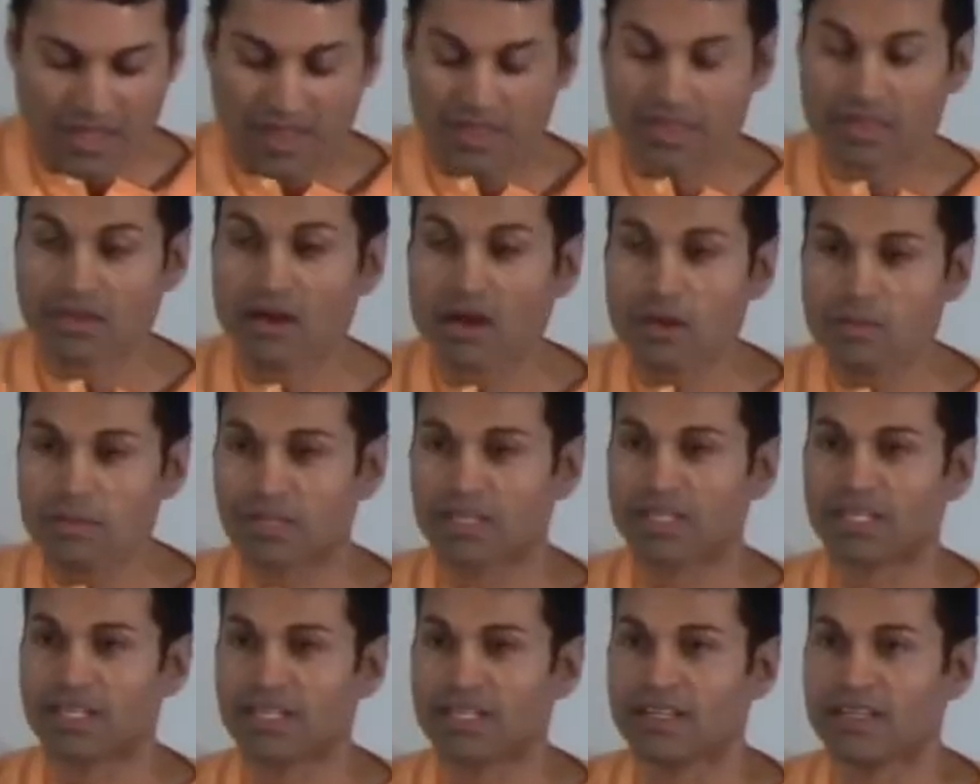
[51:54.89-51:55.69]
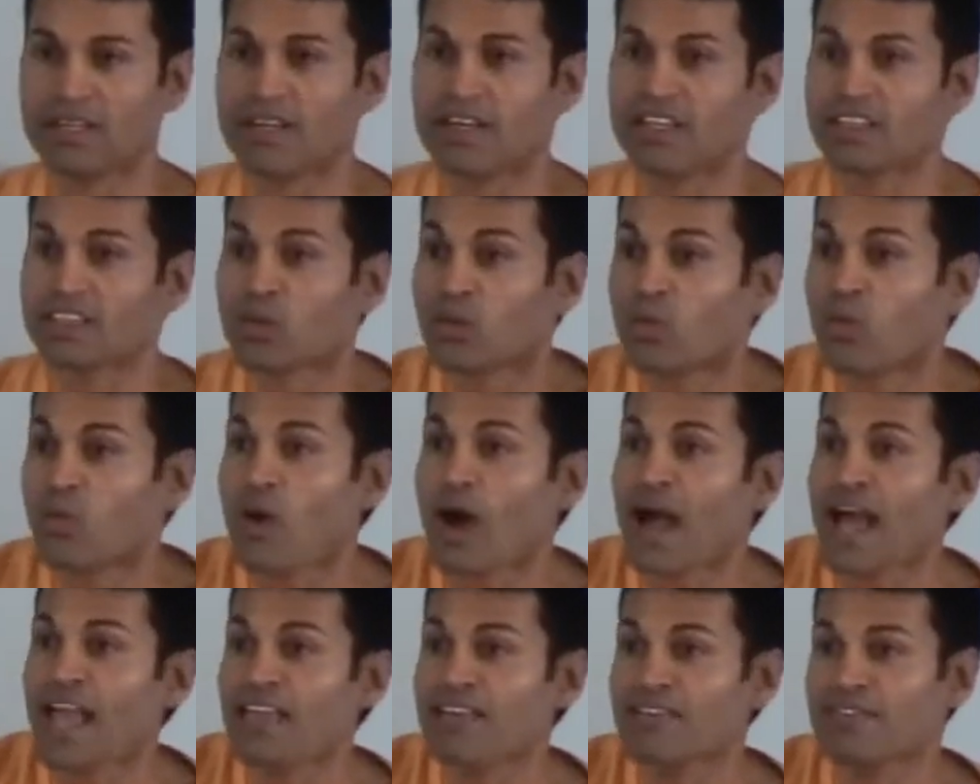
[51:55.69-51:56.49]
Draupadi, the
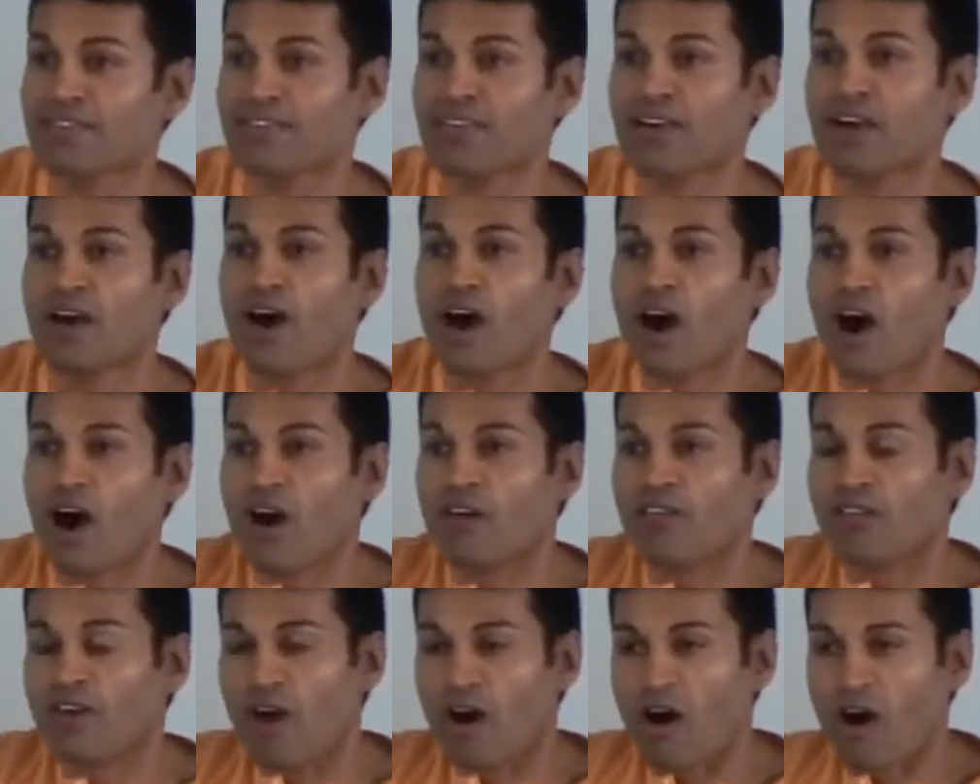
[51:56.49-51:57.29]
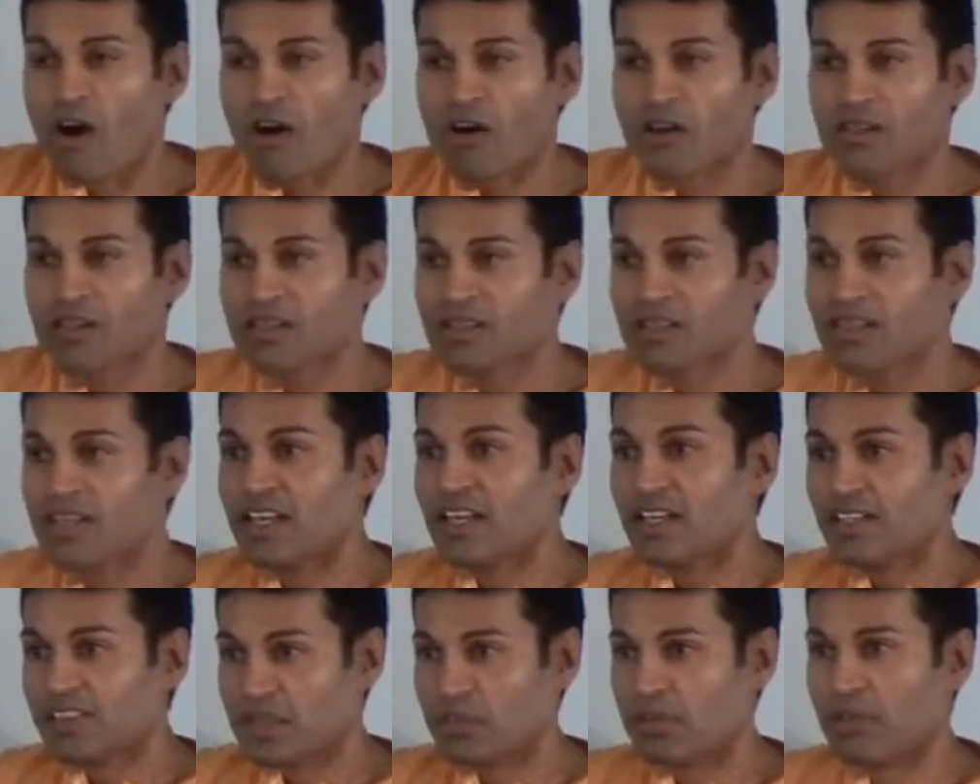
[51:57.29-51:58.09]
wife of all
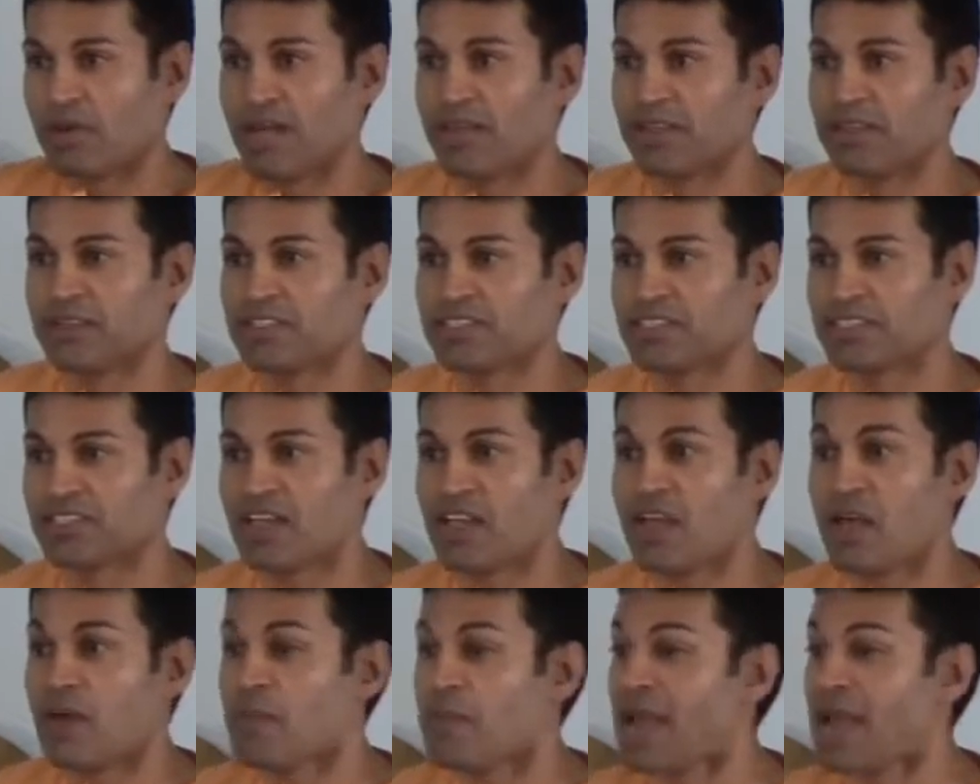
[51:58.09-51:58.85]
the brothers,